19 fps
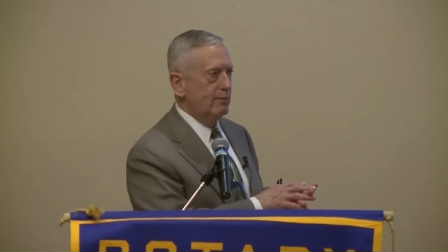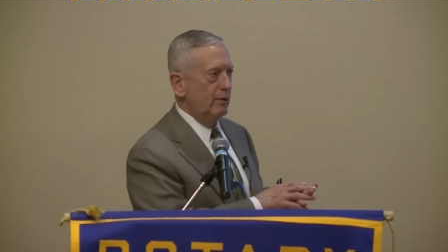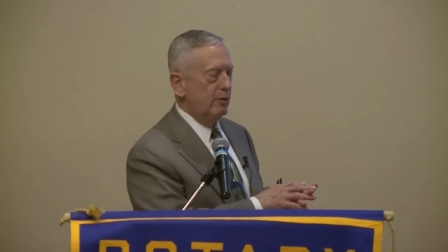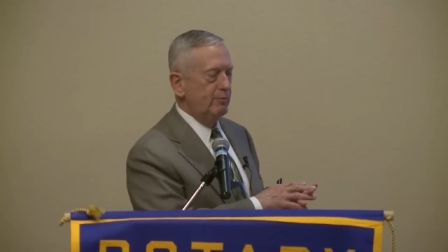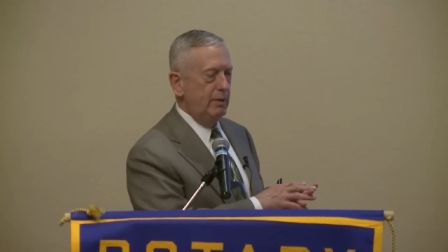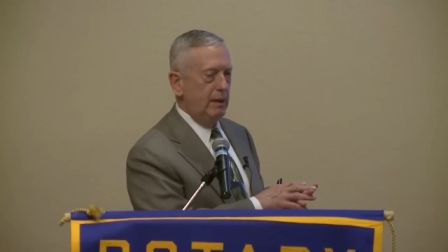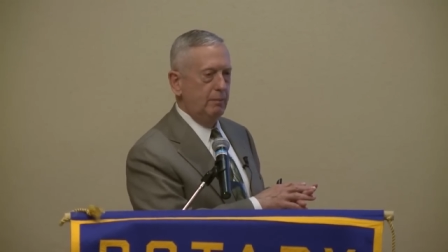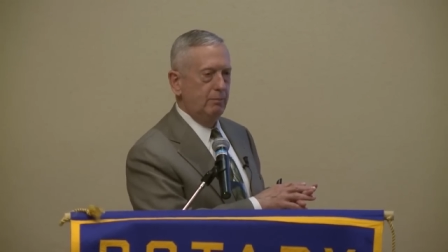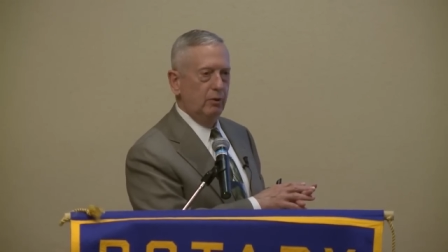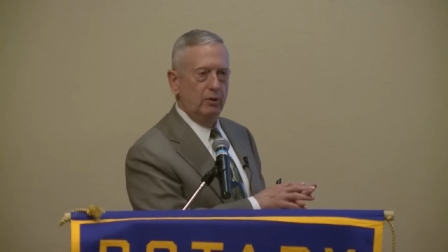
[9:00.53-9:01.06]
with
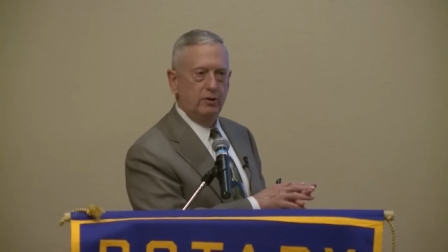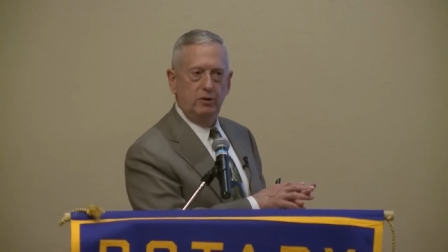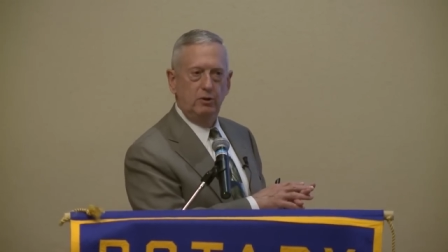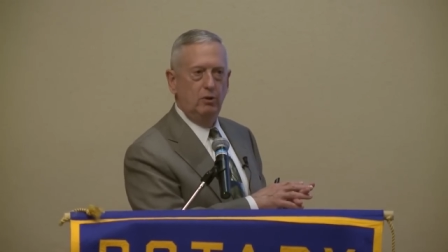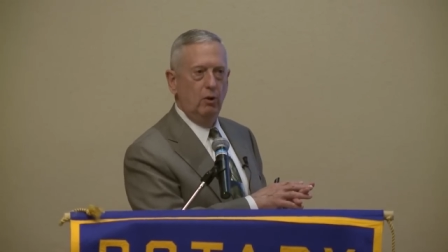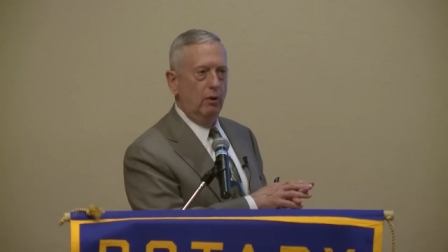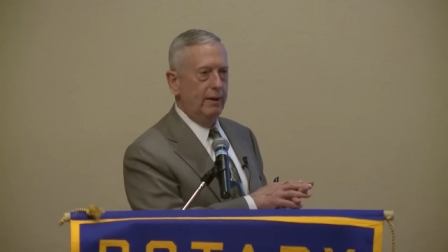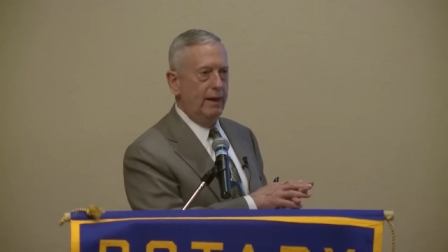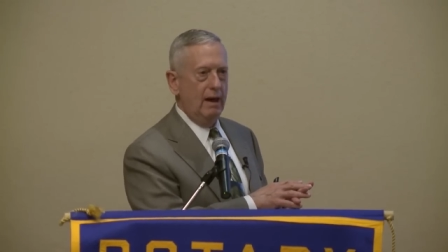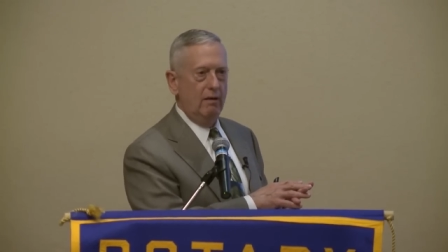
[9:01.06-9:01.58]
people you
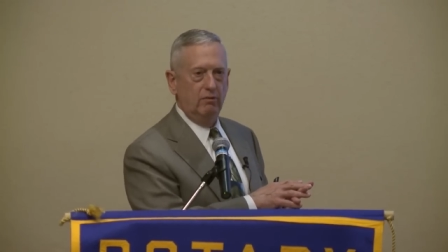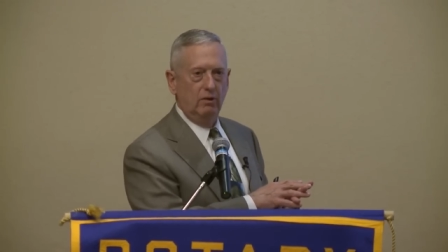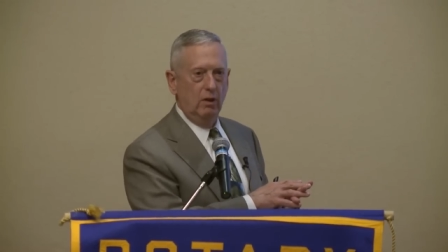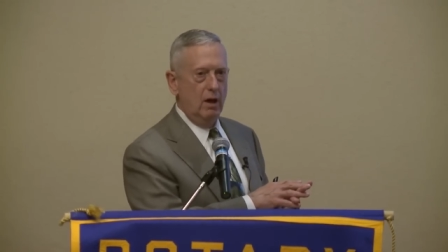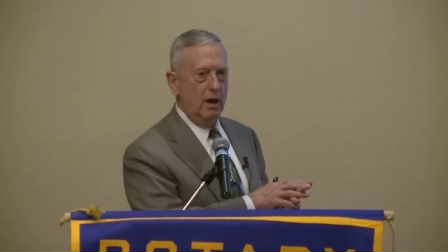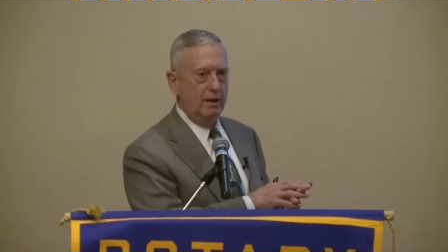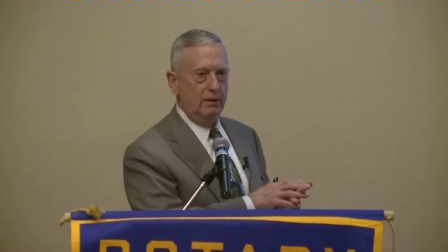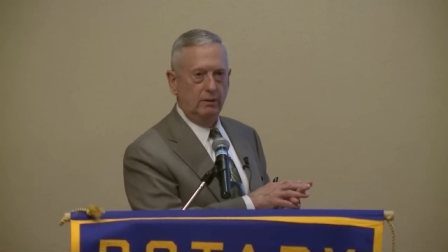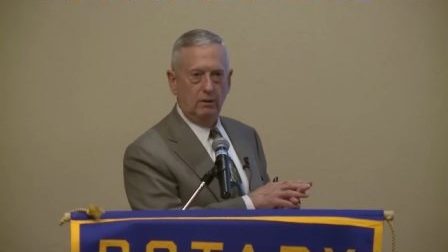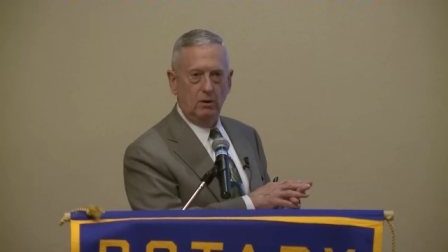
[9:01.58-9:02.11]
don't have a
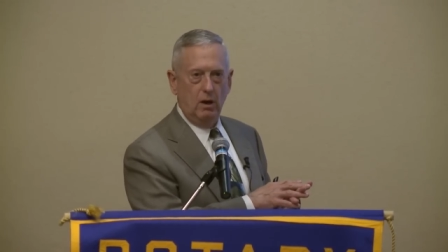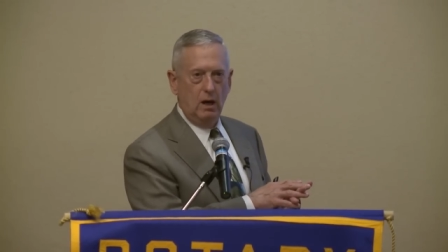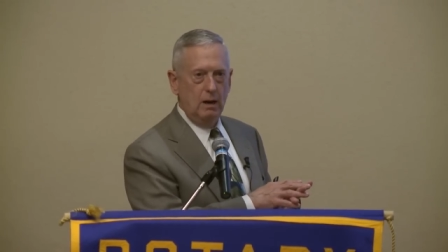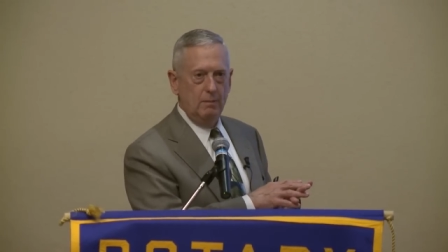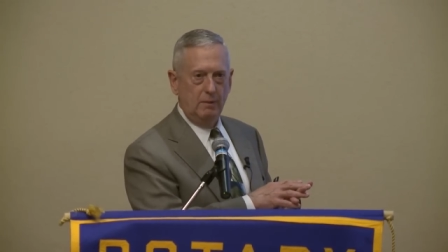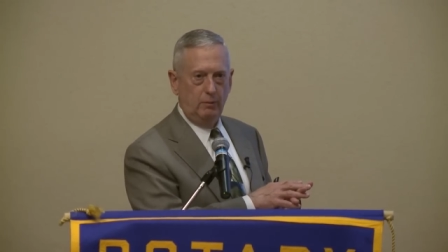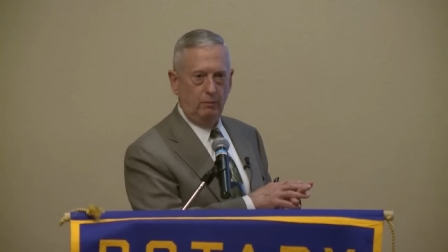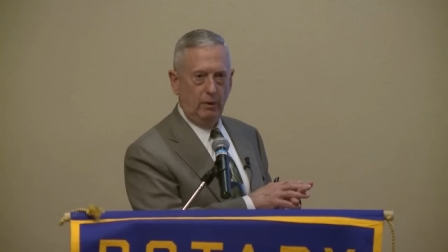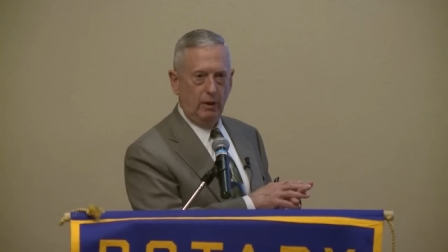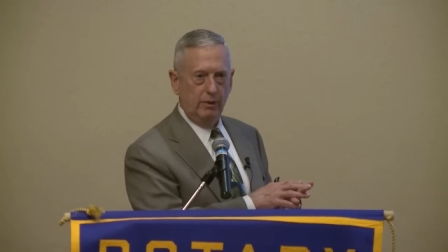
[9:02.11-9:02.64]
lot in
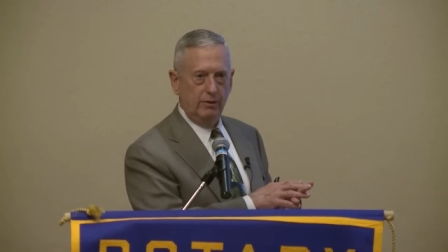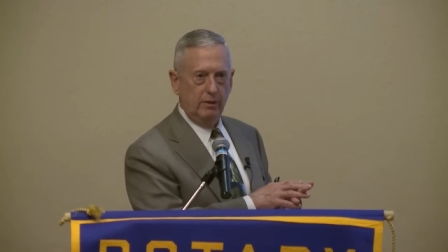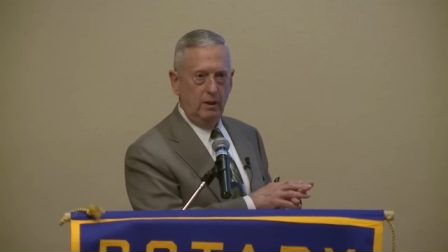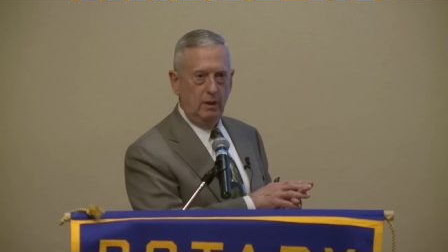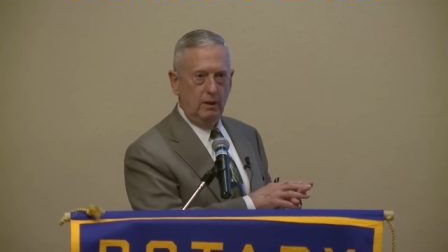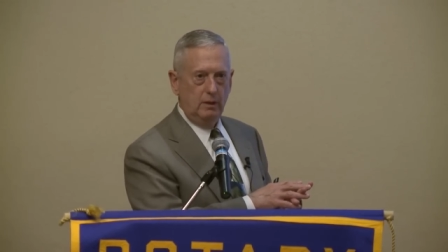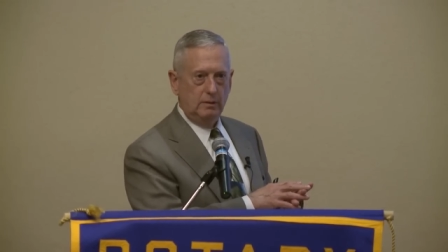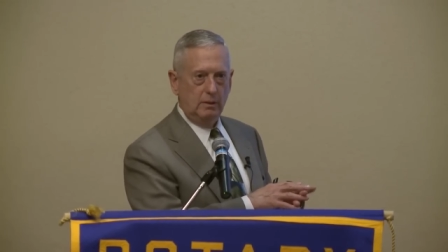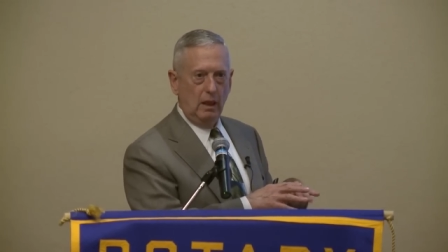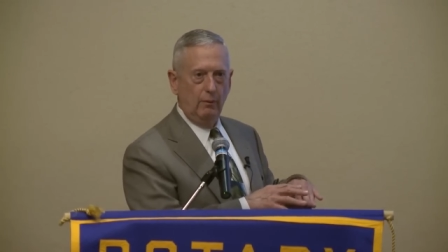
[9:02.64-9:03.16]
common with.
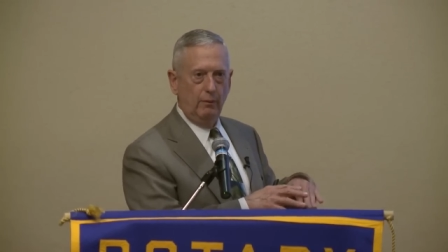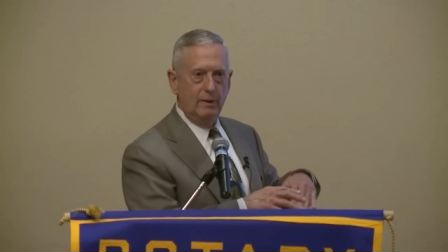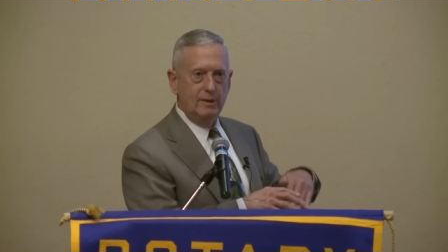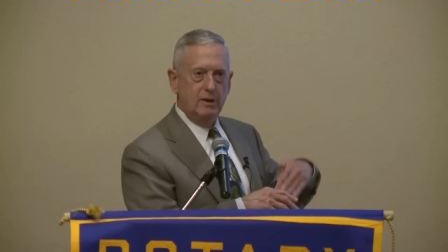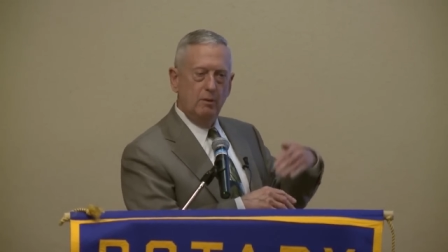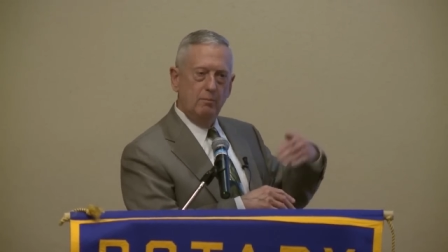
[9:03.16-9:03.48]
In other words,